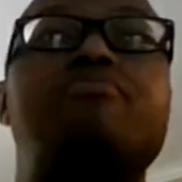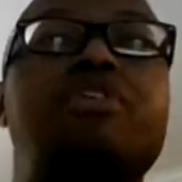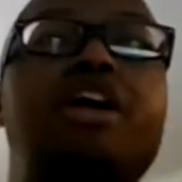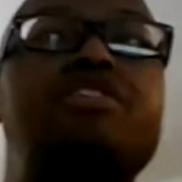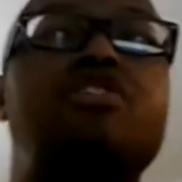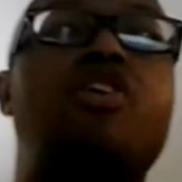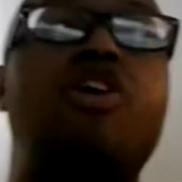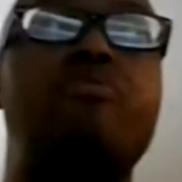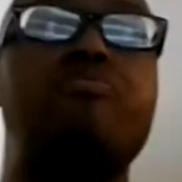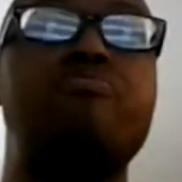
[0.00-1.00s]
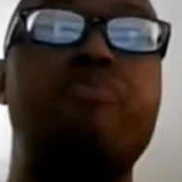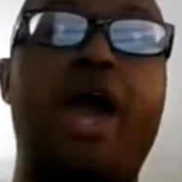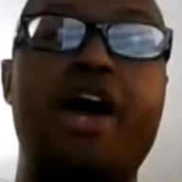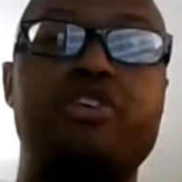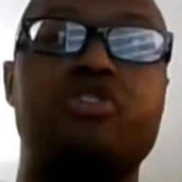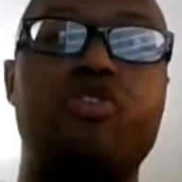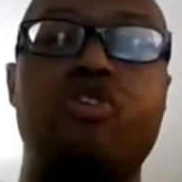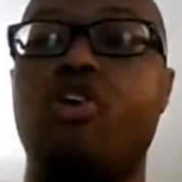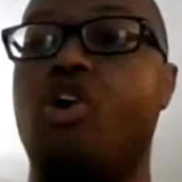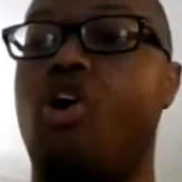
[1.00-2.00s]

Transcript: bless our pastor,